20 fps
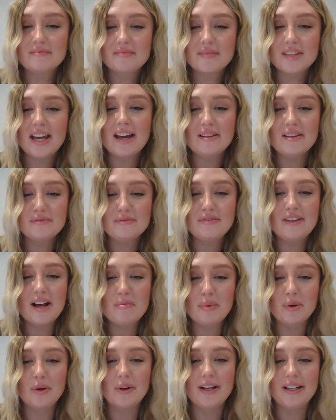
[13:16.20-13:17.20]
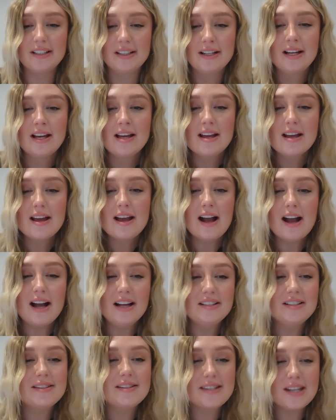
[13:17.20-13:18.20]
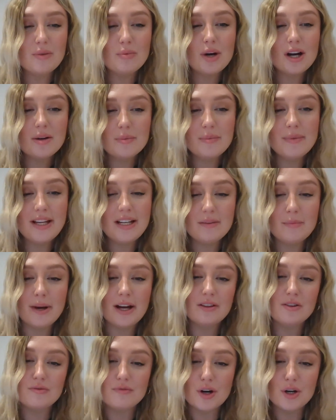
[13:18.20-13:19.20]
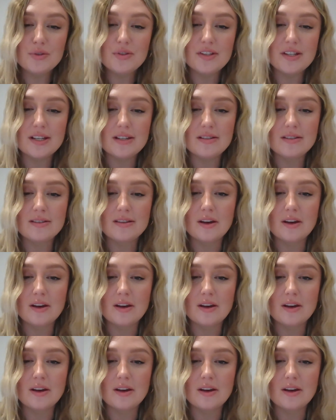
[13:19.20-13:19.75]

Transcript: Yeah, fair point. And see what I mean about the roses.